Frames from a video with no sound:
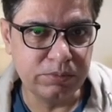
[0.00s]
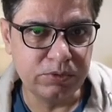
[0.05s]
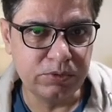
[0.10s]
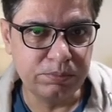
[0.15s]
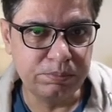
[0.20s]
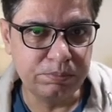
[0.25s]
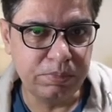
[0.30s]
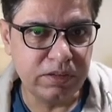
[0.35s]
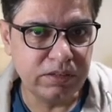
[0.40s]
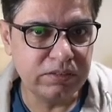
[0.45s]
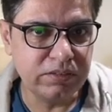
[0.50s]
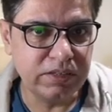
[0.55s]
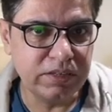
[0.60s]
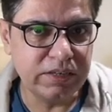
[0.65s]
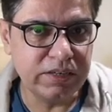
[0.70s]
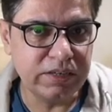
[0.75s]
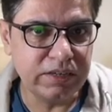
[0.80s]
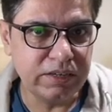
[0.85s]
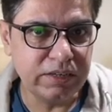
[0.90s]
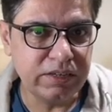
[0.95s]

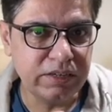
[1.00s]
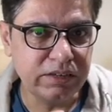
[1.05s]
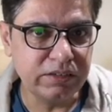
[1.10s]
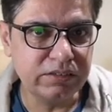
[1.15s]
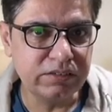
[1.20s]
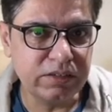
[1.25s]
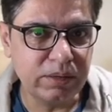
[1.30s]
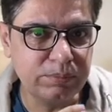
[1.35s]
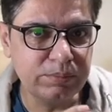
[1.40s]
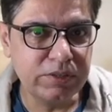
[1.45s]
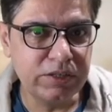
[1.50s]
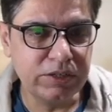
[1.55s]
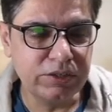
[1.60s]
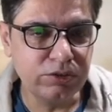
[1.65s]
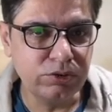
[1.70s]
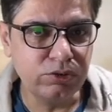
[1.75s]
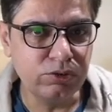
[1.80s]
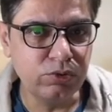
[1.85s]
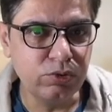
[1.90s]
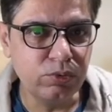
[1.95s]
basically is something
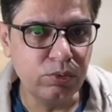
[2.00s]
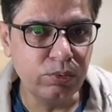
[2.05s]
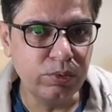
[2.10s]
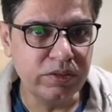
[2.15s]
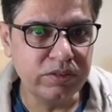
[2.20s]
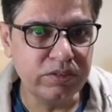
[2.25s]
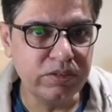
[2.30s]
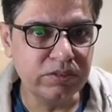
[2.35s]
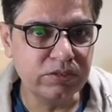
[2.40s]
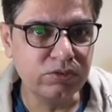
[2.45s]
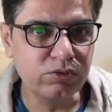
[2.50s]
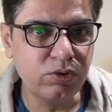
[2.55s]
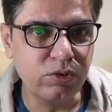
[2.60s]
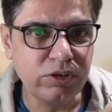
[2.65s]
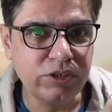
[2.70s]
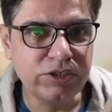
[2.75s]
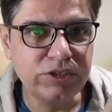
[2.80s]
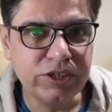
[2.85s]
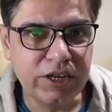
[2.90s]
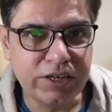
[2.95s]
to do with this
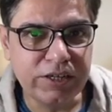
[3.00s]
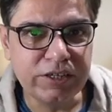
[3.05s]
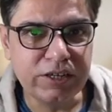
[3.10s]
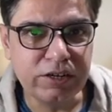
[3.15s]
congenital